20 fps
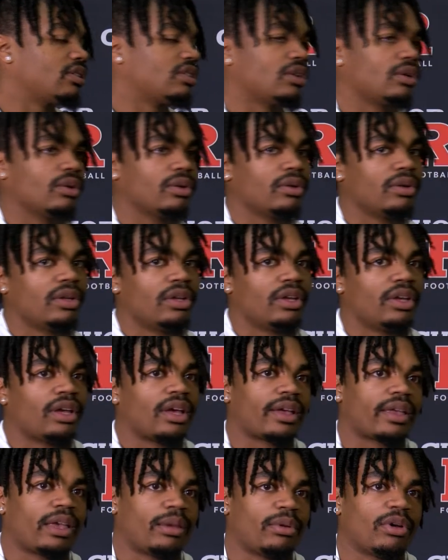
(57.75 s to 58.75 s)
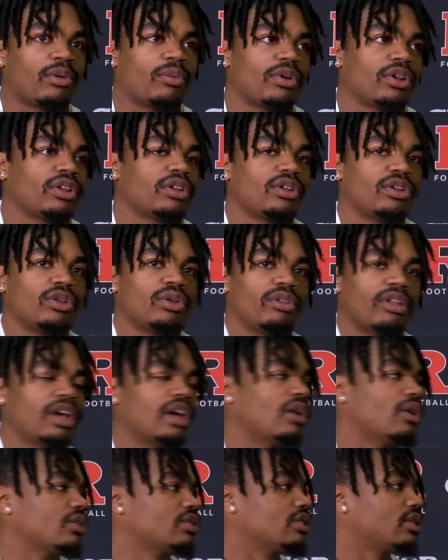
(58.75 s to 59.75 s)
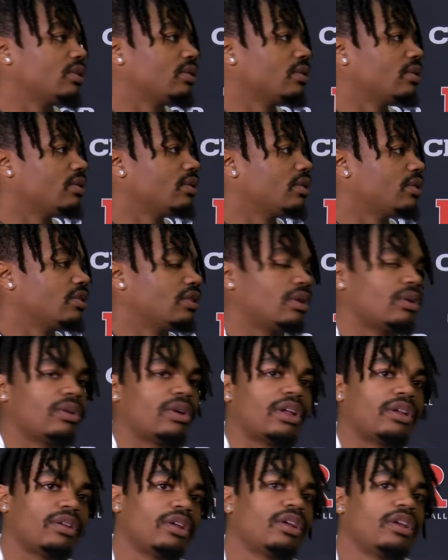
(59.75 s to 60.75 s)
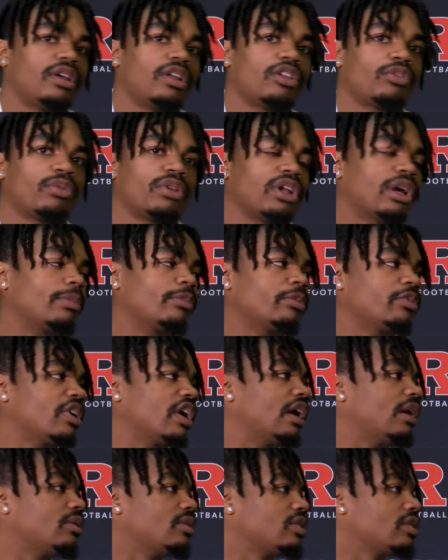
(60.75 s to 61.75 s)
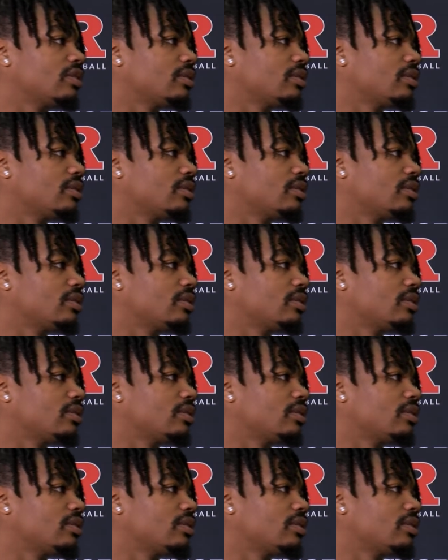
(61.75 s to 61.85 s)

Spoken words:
so I came here wanted to do that also. So I just wanted to up the times.